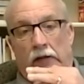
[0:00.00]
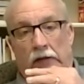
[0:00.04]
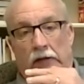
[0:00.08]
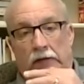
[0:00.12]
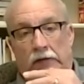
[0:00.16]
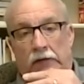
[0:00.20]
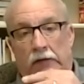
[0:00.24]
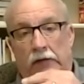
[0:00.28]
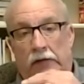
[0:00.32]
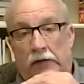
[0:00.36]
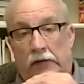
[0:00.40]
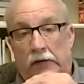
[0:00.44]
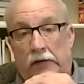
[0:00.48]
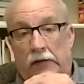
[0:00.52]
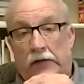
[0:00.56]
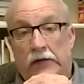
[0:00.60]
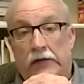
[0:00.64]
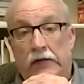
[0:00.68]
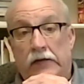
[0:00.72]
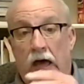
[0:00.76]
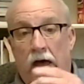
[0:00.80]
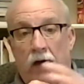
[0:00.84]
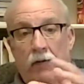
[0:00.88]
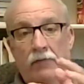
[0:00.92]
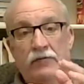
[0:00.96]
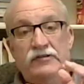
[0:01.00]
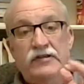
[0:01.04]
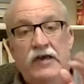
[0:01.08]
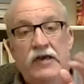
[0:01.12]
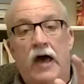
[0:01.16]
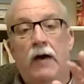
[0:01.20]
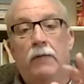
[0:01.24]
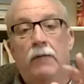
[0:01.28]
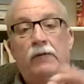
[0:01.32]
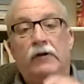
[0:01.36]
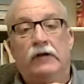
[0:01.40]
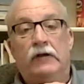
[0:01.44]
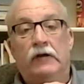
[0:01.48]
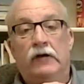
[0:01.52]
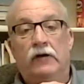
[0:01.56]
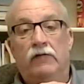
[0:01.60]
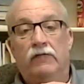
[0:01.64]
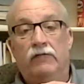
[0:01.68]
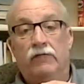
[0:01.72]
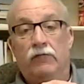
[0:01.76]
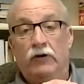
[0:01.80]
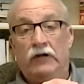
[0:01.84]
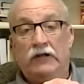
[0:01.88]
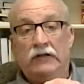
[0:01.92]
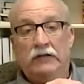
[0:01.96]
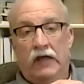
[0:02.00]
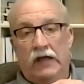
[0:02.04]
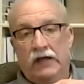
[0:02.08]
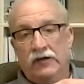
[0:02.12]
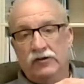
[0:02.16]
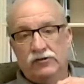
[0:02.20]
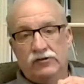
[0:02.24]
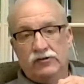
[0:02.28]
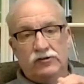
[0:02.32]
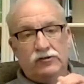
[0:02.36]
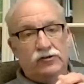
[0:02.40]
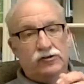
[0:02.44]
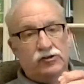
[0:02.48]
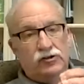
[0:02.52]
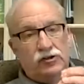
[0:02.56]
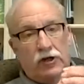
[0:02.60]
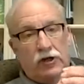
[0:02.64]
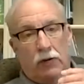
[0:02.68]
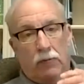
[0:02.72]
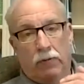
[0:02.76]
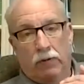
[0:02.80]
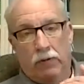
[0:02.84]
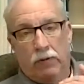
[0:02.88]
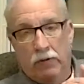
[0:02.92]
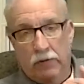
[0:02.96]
the common topic of relationship.